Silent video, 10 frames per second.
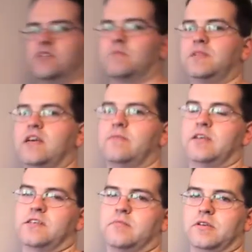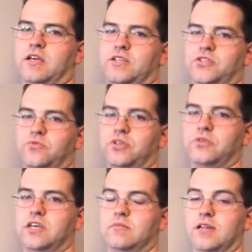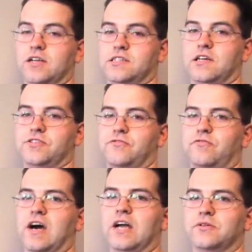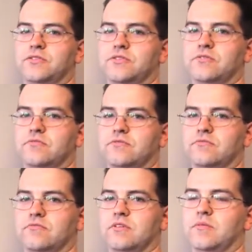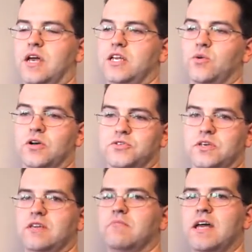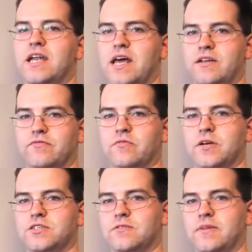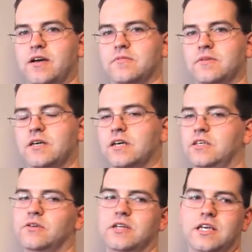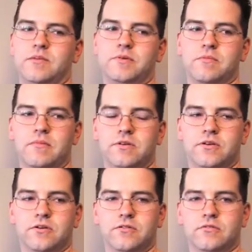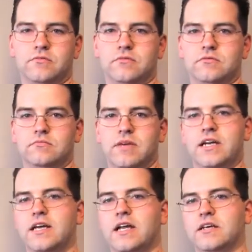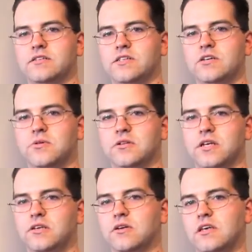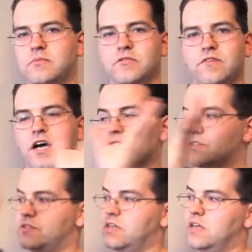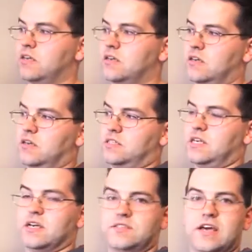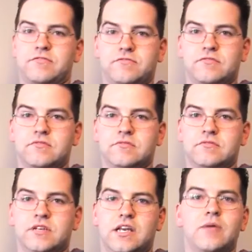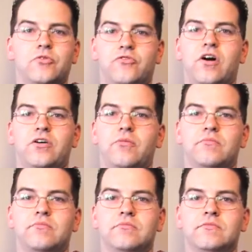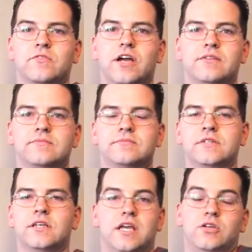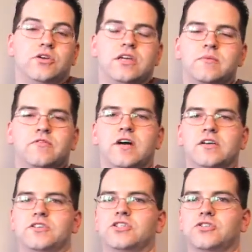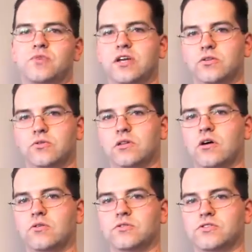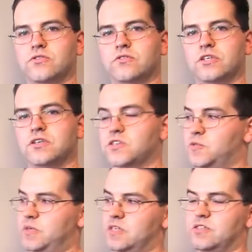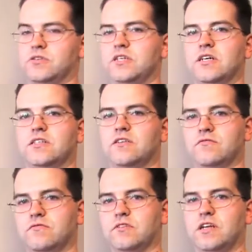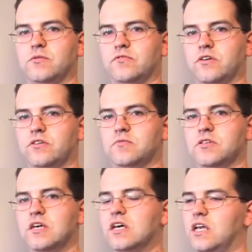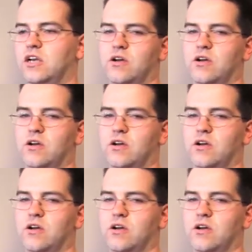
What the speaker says: some database application where you keep lots and lots of files, and you also keep metadata information about it. You could keep your metadata in SQL, and you can keep your files in a TxF enabled volume, right? You keep your files in just regular old Longhorn server disks because they're TxF enabled volumes. And you don't